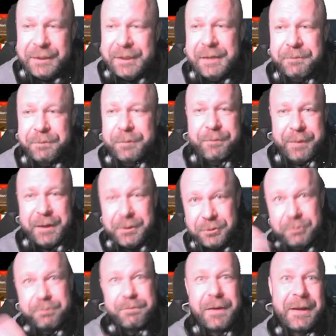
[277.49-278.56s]
and they
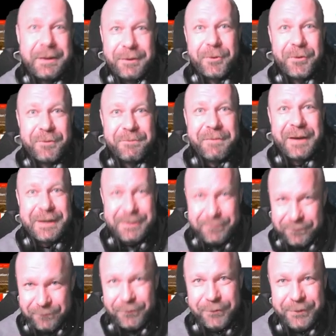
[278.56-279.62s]
prepared to pay a lot of money
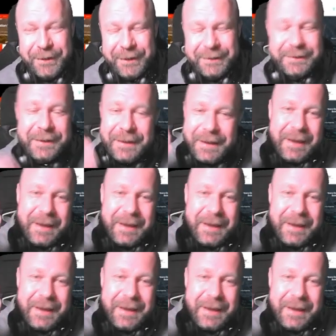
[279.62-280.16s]
for that.